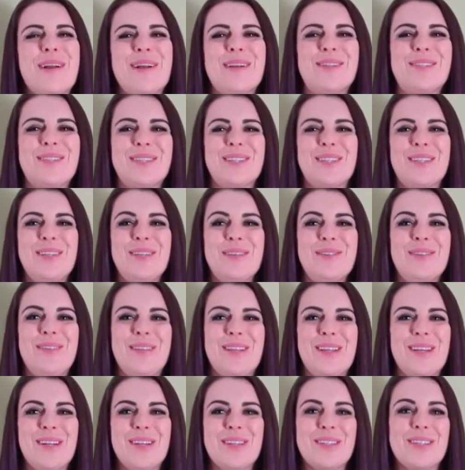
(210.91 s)
Rest cute,
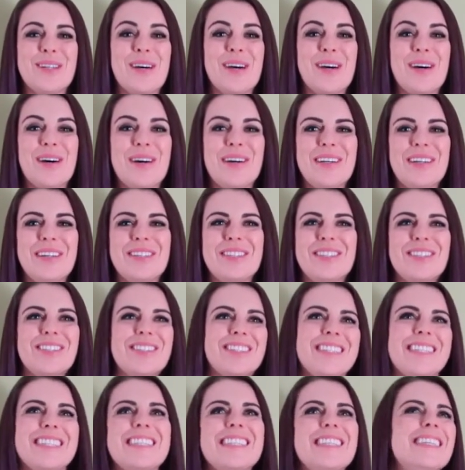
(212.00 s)
little doll. It
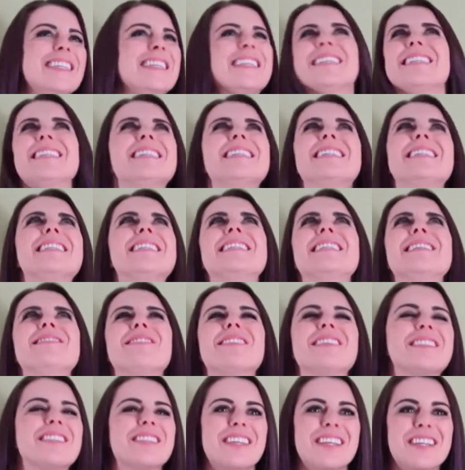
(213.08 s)
just...
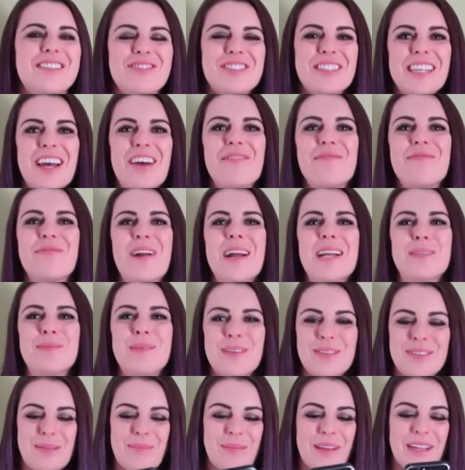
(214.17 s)
what is it? It reminds
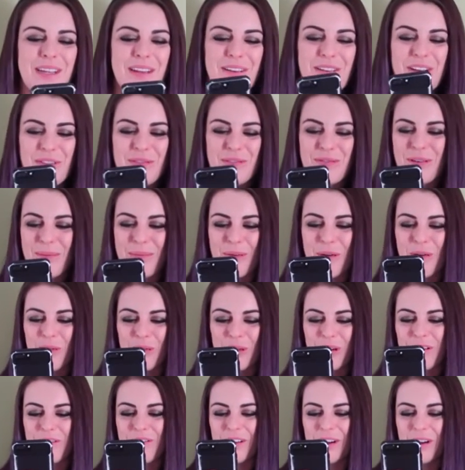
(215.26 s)
me of something from a
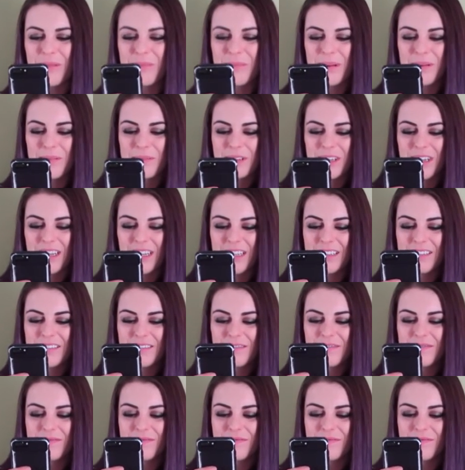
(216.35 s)
horror film. I'm good.